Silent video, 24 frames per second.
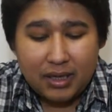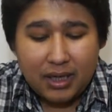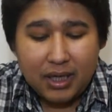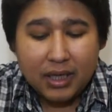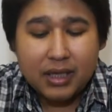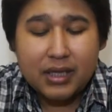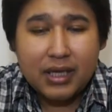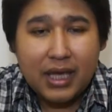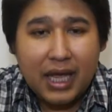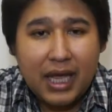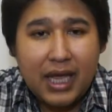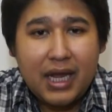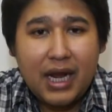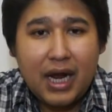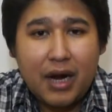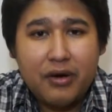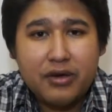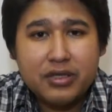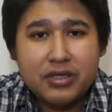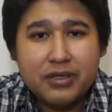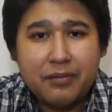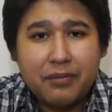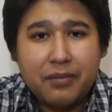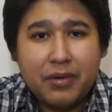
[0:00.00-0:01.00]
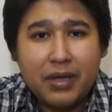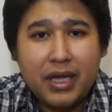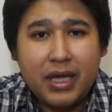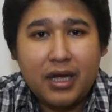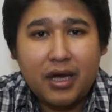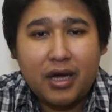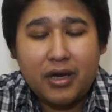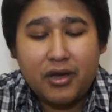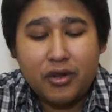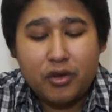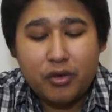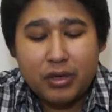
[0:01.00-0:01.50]
8 hours of play
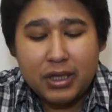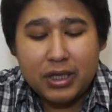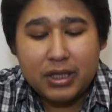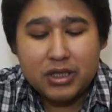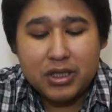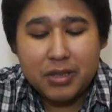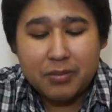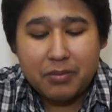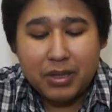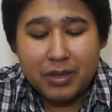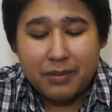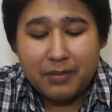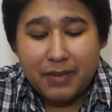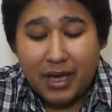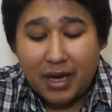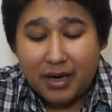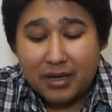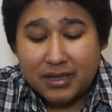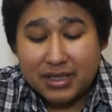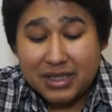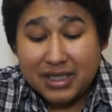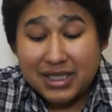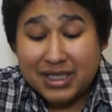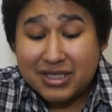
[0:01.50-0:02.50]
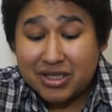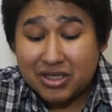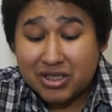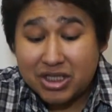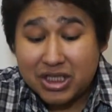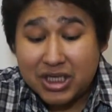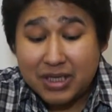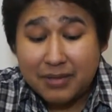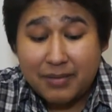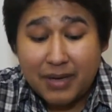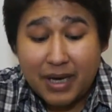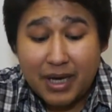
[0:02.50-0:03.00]
on 3 AAA batteries. And these are
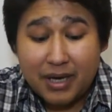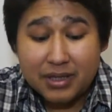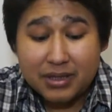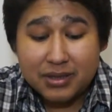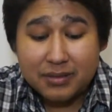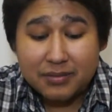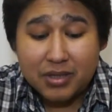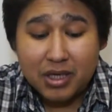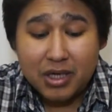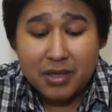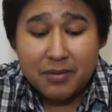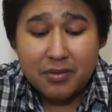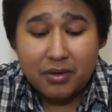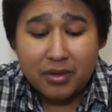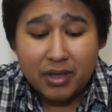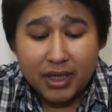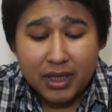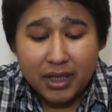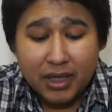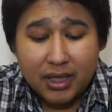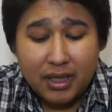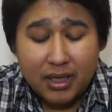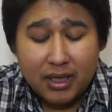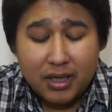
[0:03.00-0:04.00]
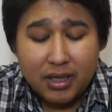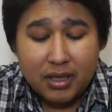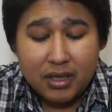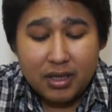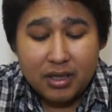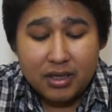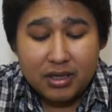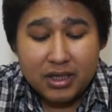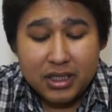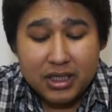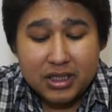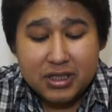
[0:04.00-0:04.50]
cheap batteries. I'm talking about like,
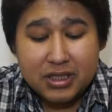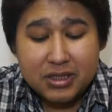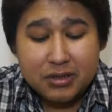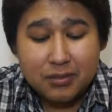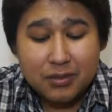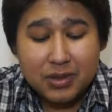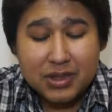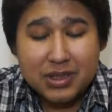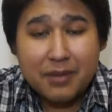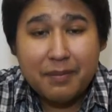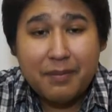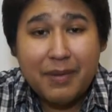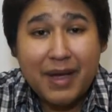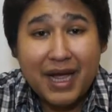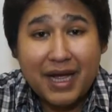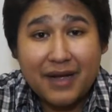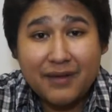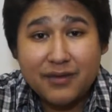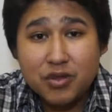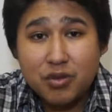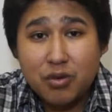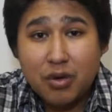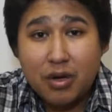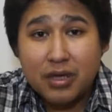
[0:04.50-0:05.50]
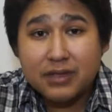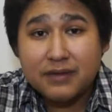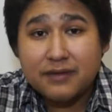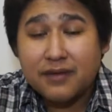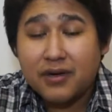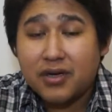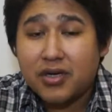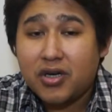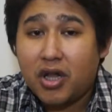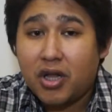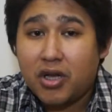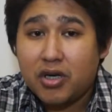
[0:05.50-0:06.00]
this was a pack of 12
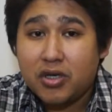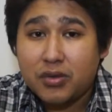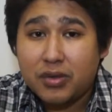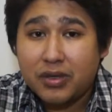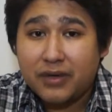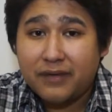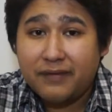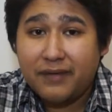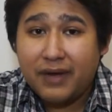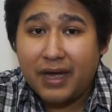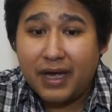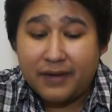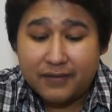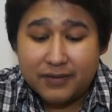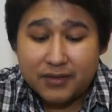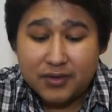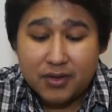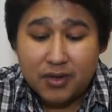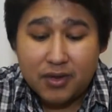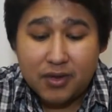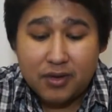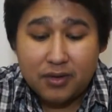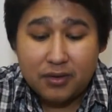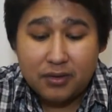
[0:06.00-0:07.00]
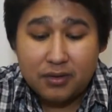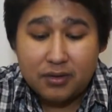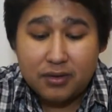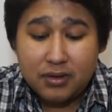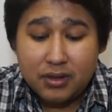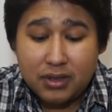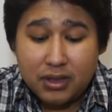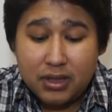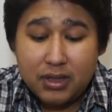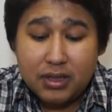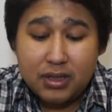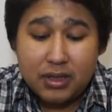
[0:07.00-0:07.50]
for $1.25. So
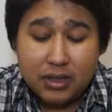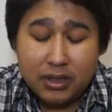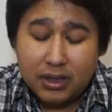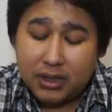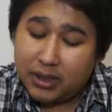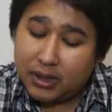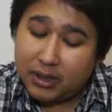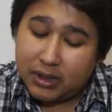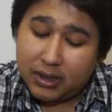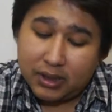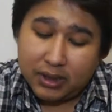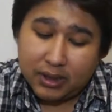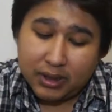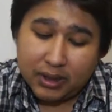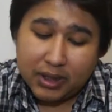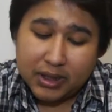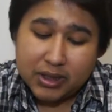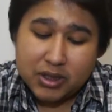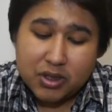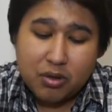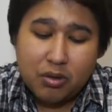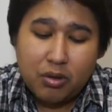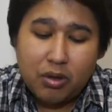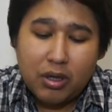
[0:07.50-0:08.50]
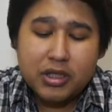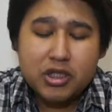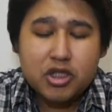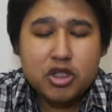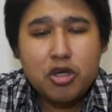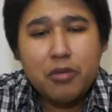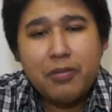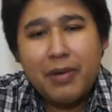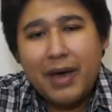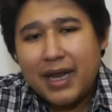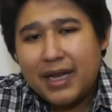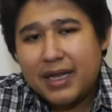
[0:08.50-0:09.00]
it's cool. It's
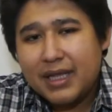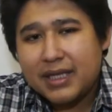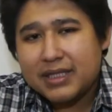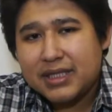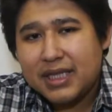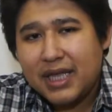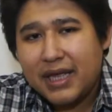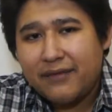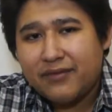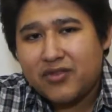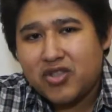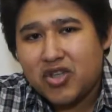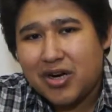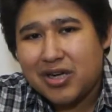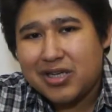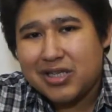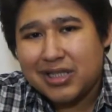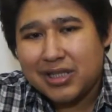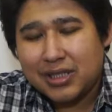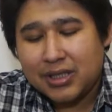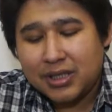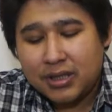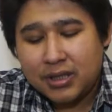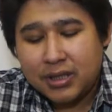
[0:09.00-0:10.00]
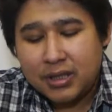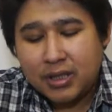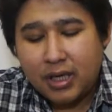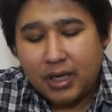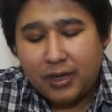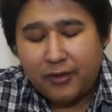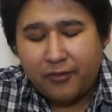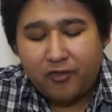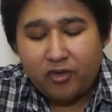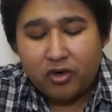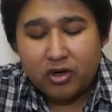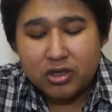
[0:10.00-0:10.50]
too bad it doesn't have charging,
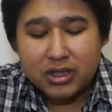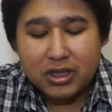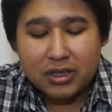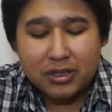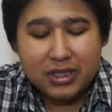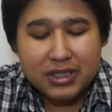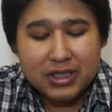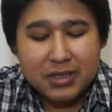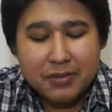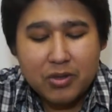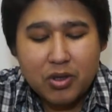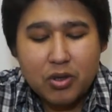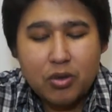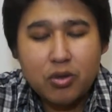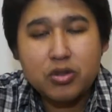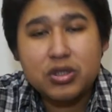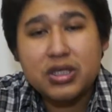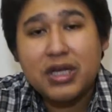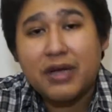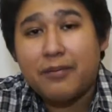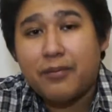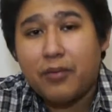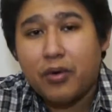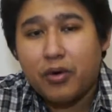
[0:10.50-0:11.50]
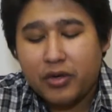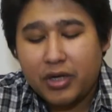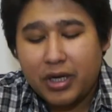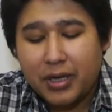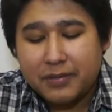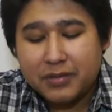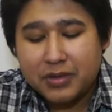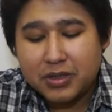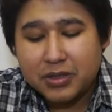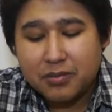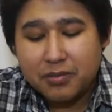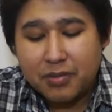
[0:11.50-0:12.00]
unfortunately, because it'd be cool to have both
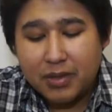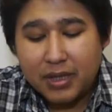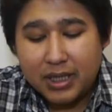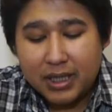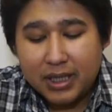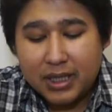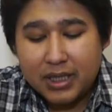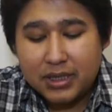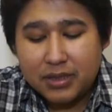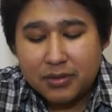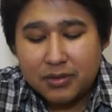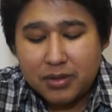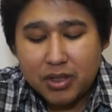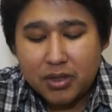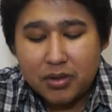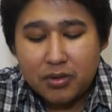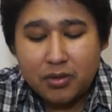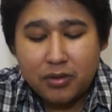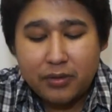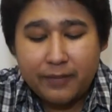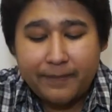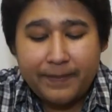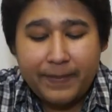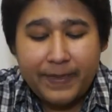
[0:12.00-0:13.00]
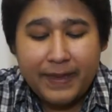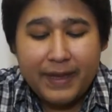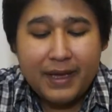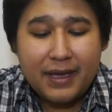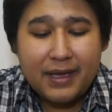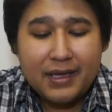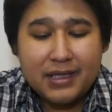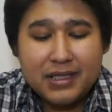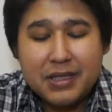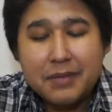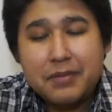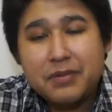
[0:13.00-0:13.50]
options. But it is really cool.
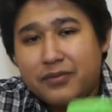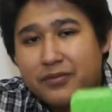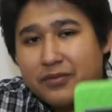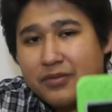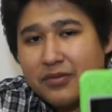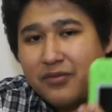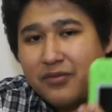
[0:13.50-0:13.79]
Cheap.